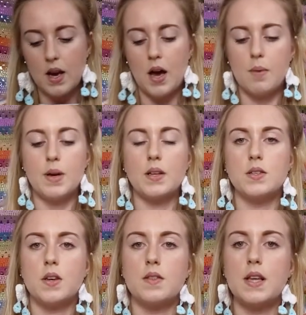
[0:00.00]
Um, and
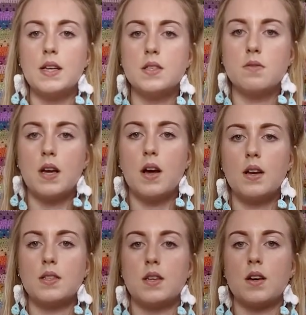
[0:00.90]
so these three
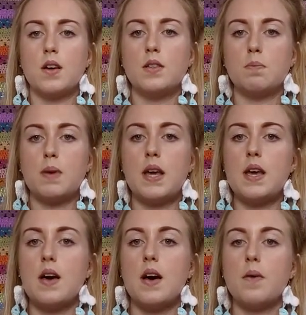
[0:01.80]
colours are going to
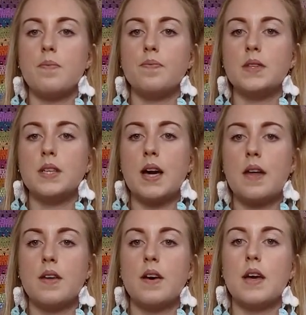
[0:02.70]
be um,
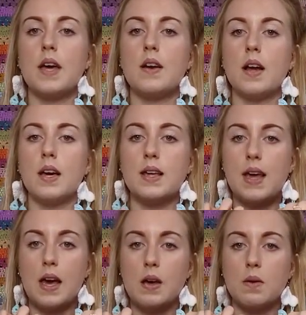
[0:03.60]
together in like a
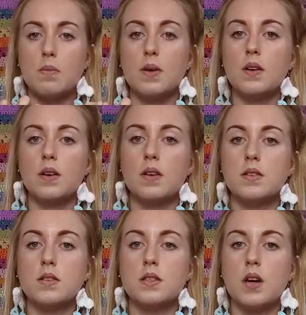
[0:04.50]
gingham
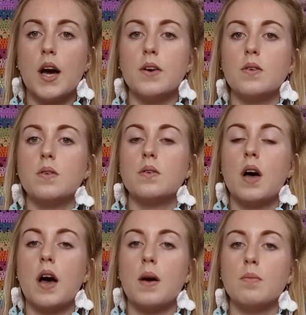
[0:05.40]
style
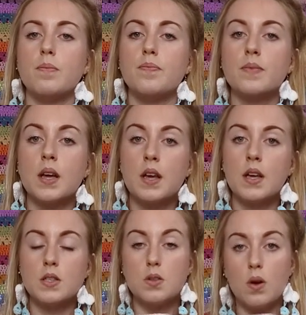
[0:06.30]
um,
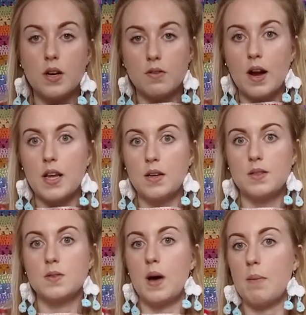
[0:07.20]
solid granny
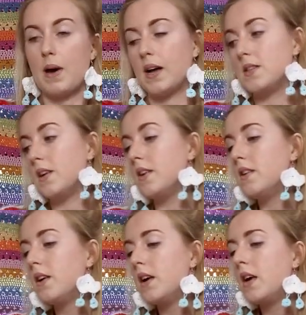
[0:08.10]
square pattern.
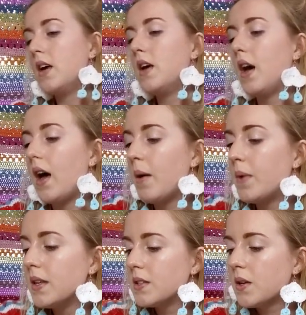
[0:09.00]

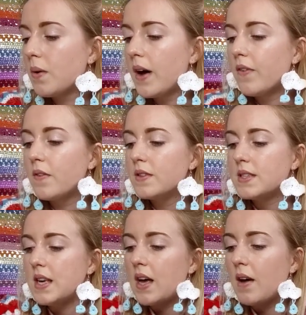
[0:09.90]
Um, so I've
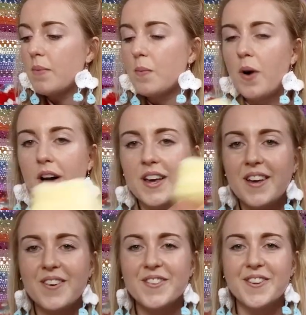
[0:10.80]
obviously, I've been
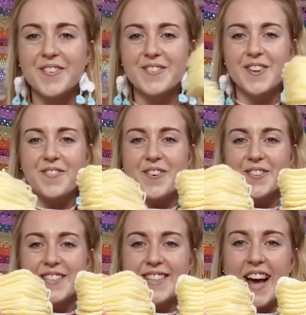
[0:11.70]
working on them, so I've
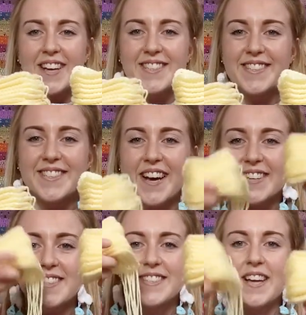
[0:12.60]
got stacks and
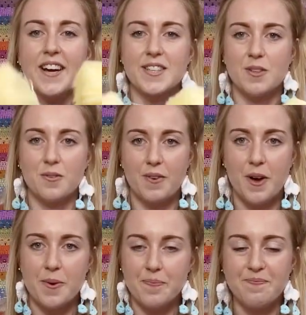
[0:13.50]
stacks and stacks of
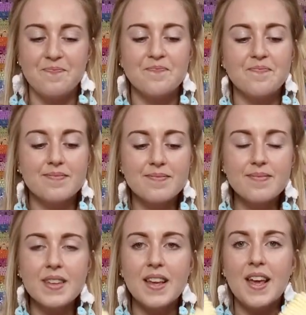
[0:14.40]
um,
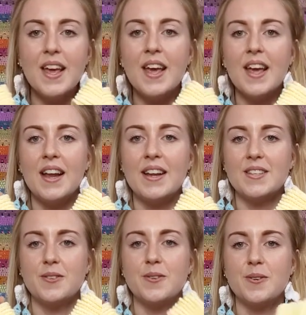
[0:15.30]

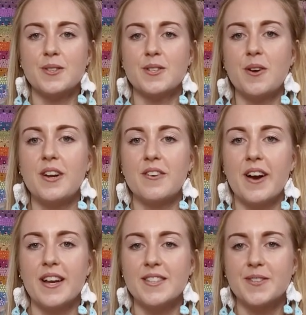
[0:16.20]
little solid
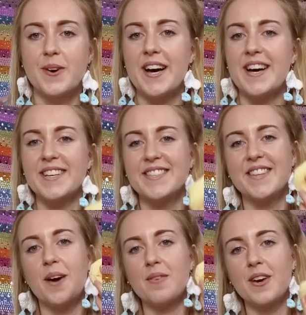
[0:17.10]
granny squares
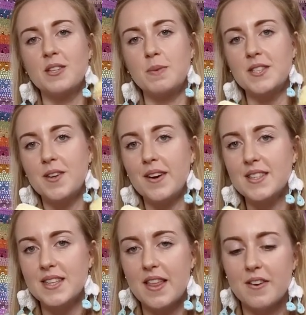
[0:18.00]
that I'm going to be
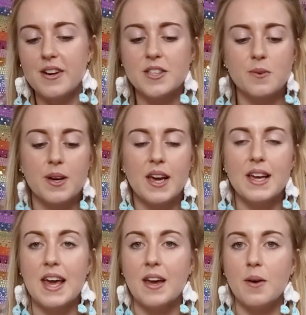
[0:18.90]
sewing together into a
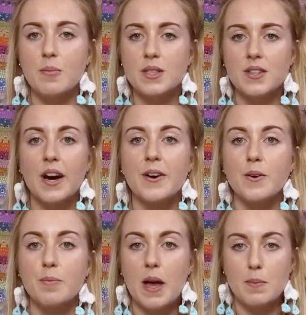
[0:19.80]
gingham
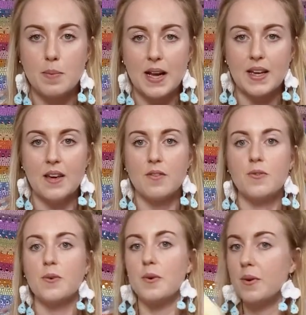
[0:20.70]
style baby blanket
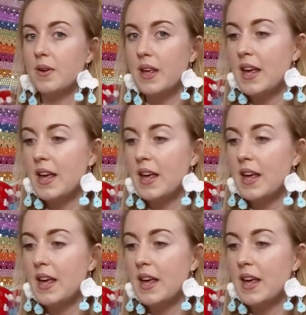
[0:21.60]
for